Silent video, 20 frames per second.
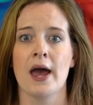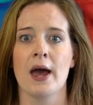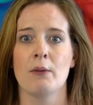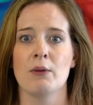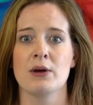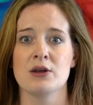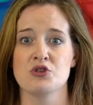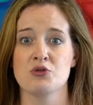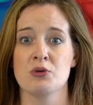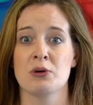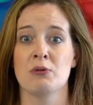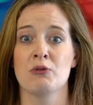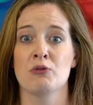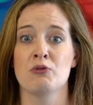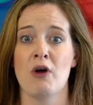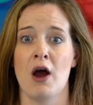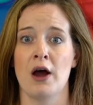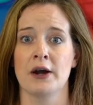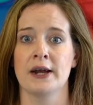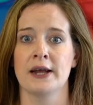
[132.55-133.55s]
which we will
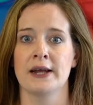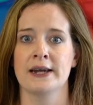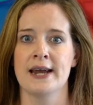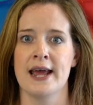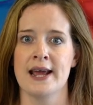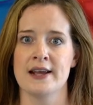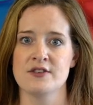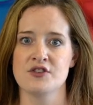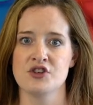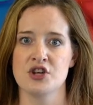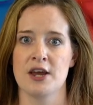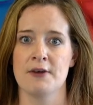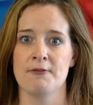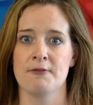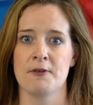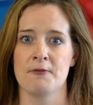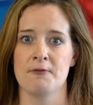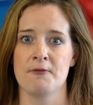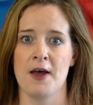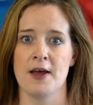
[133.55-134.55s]
run next year
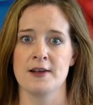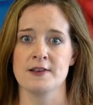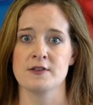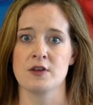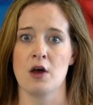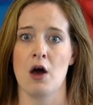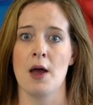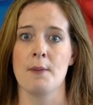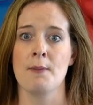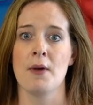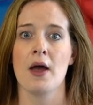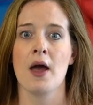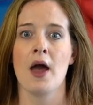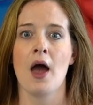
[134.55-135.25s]
for the first time,